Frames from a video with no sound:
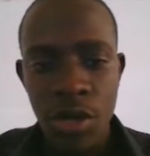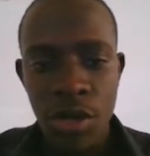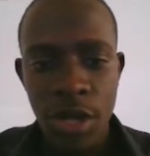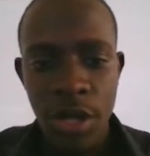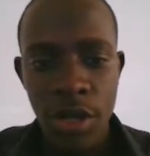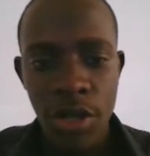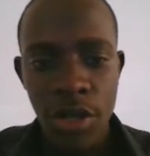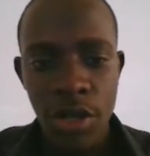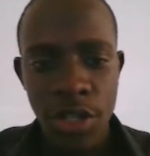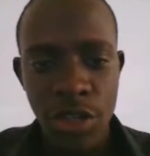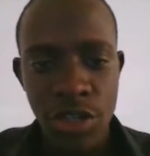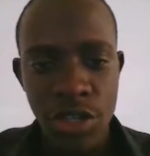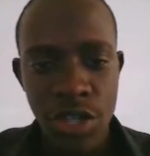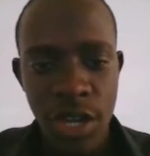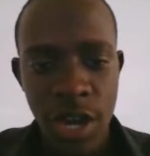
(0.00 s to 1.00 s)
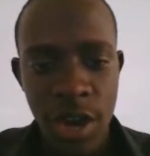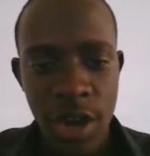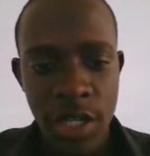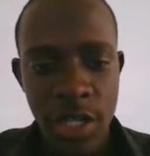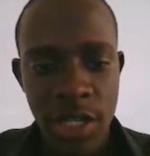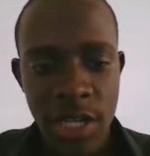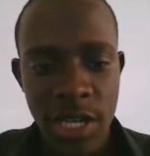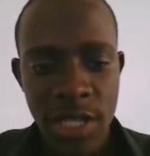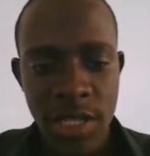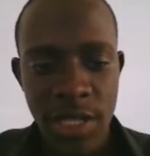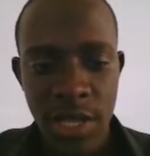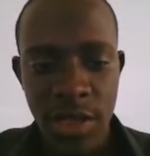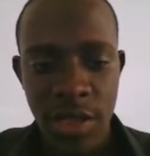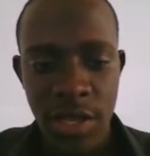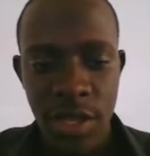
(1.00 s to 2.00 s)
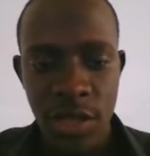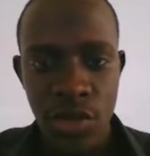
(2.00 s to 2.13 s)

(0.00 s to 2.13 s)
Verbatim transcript: The login user currently does nothing,